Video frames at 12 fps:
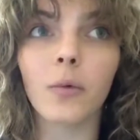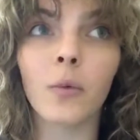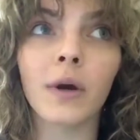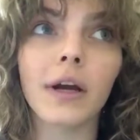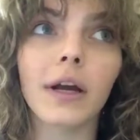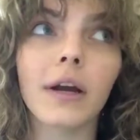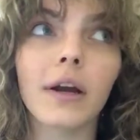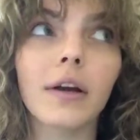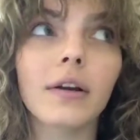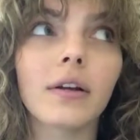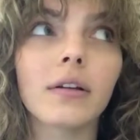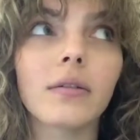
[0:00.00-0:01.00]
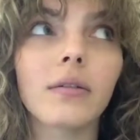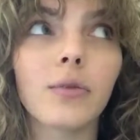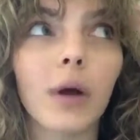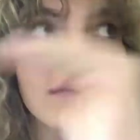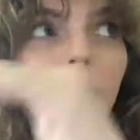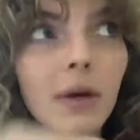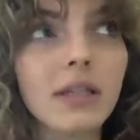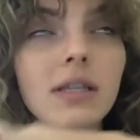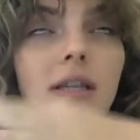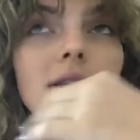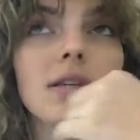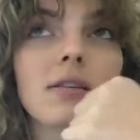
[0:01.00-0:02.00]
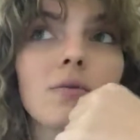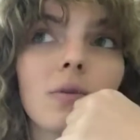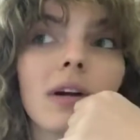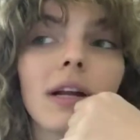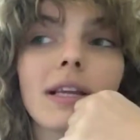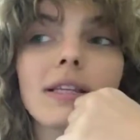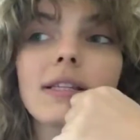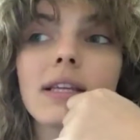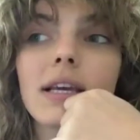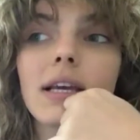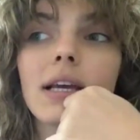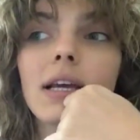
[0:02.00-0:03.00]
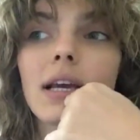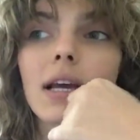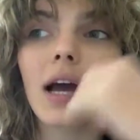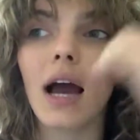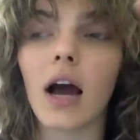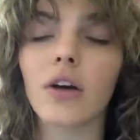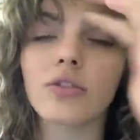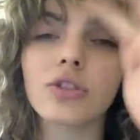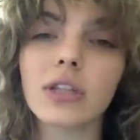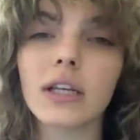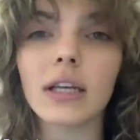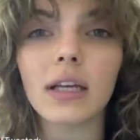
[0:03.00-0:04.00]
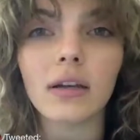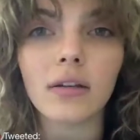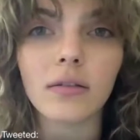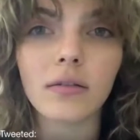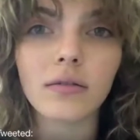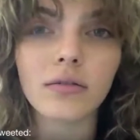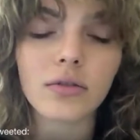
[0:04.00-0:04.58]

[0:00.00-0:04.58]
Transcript: we're throughout the rest of the season we're gonna see how she